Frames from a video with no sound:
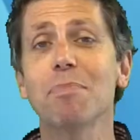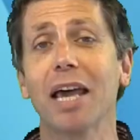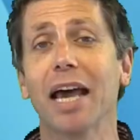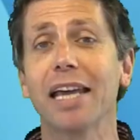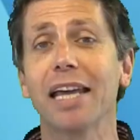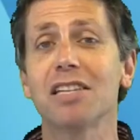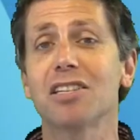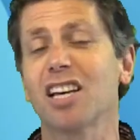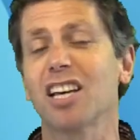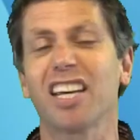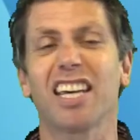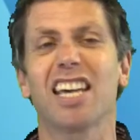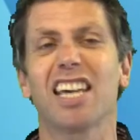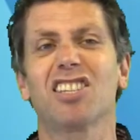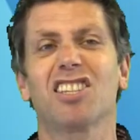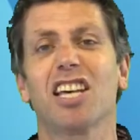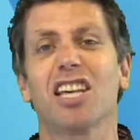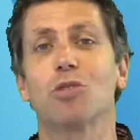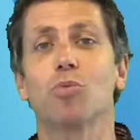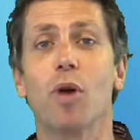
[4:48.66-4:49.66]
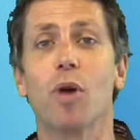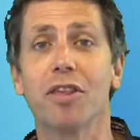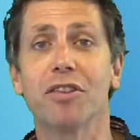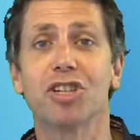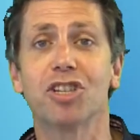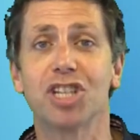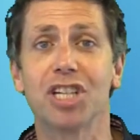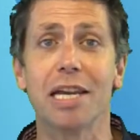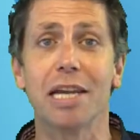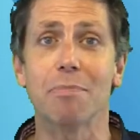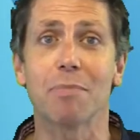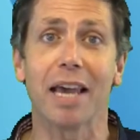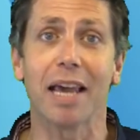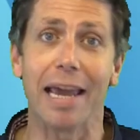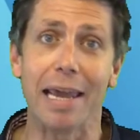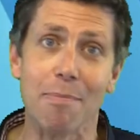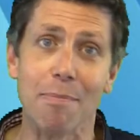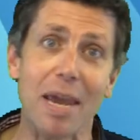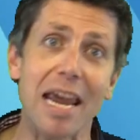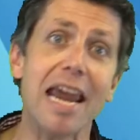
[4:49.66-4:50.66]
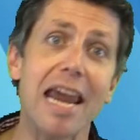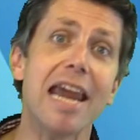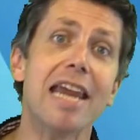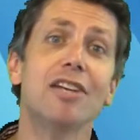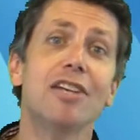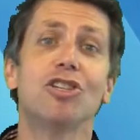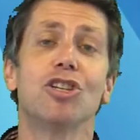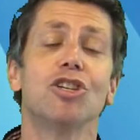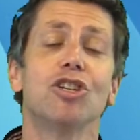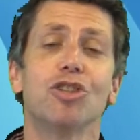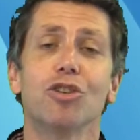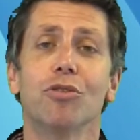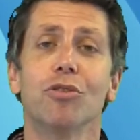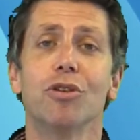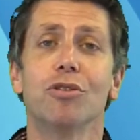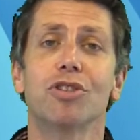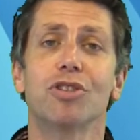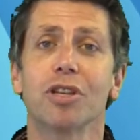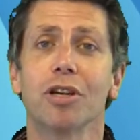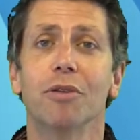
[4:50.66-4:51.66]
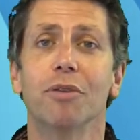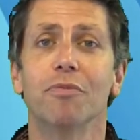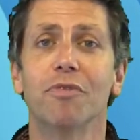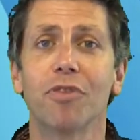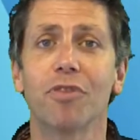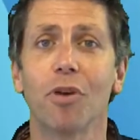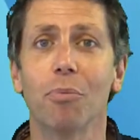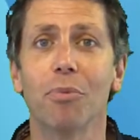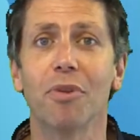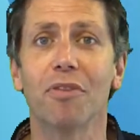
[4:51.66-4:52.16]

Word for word: gate, I guess that's where the sheep came into Jerusalem from the